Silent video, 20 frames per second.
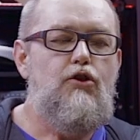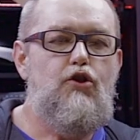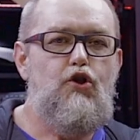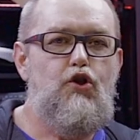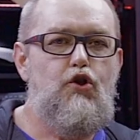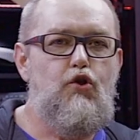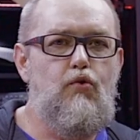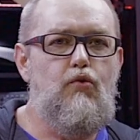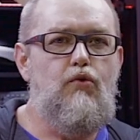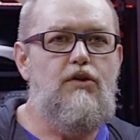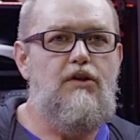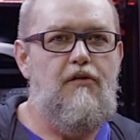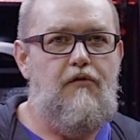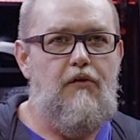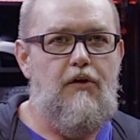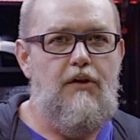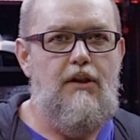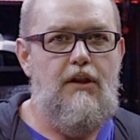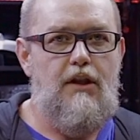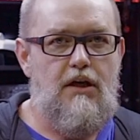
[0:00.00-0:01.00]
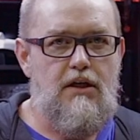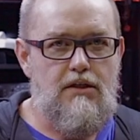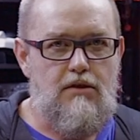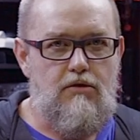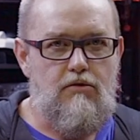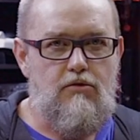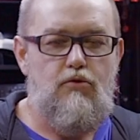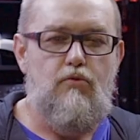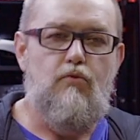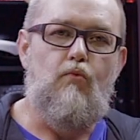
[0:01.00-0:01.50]
two different
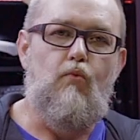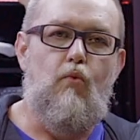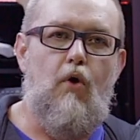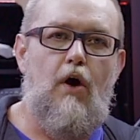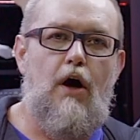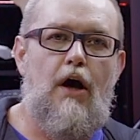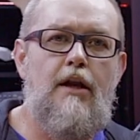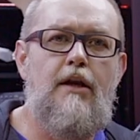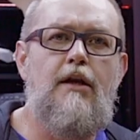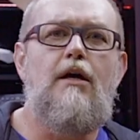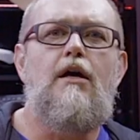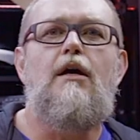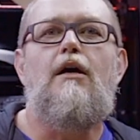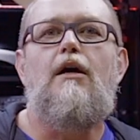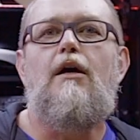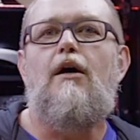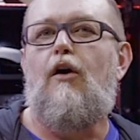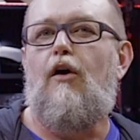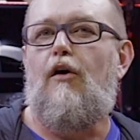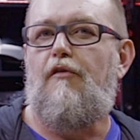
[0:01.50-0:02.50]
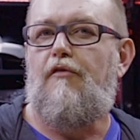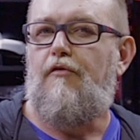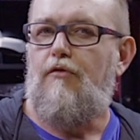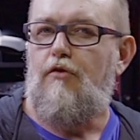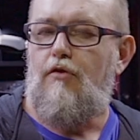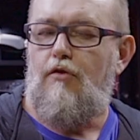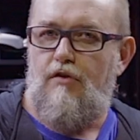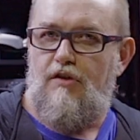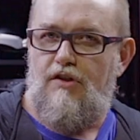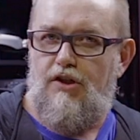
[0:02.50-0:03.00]
nozzles, one of
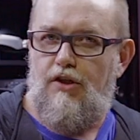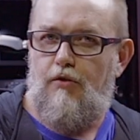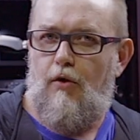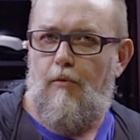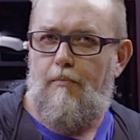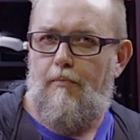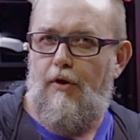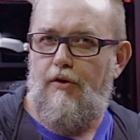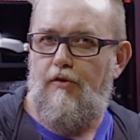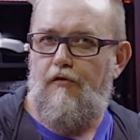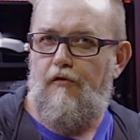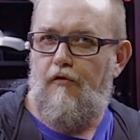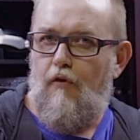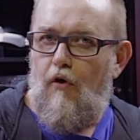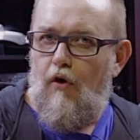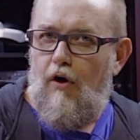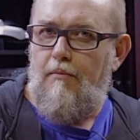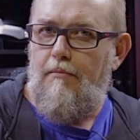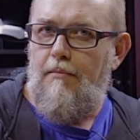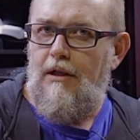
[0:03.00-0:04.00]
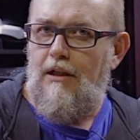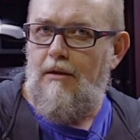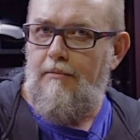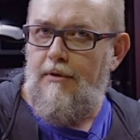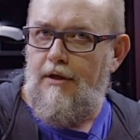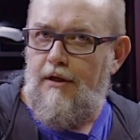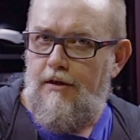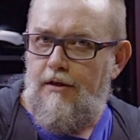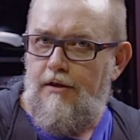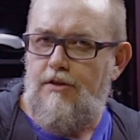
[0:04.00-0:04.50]
0.4
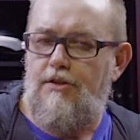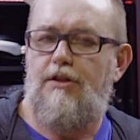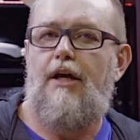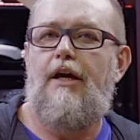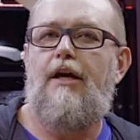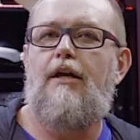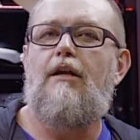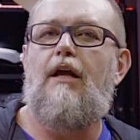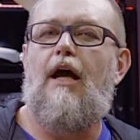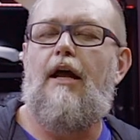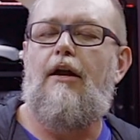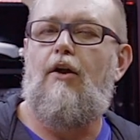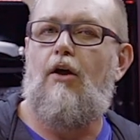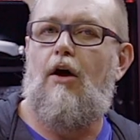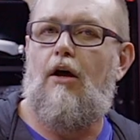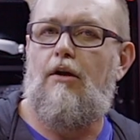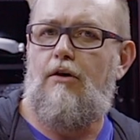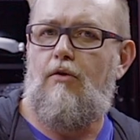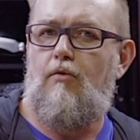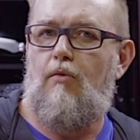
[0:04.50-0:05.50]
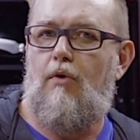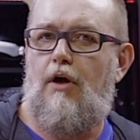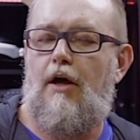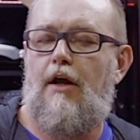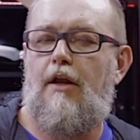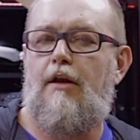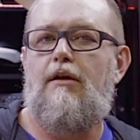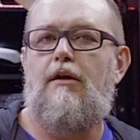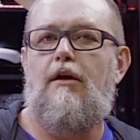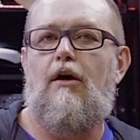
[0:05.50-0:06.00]
millimeters and another
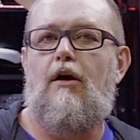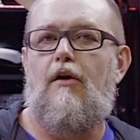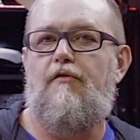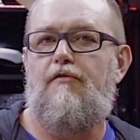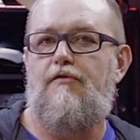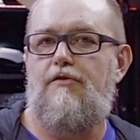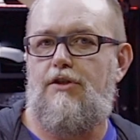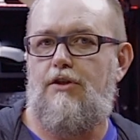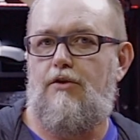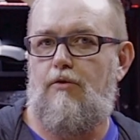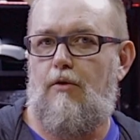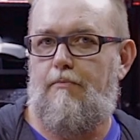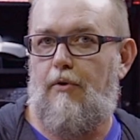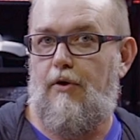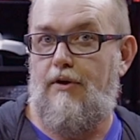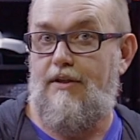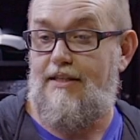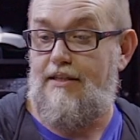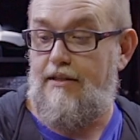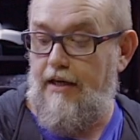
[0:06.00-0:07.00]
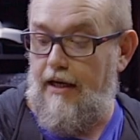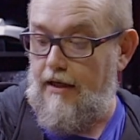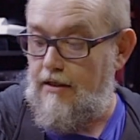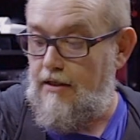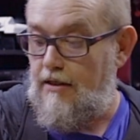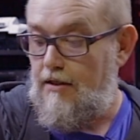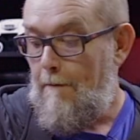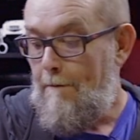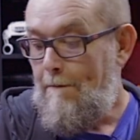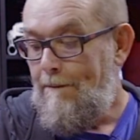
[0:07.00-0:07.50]
one of
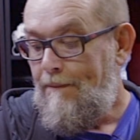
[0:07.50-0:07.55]
0.6.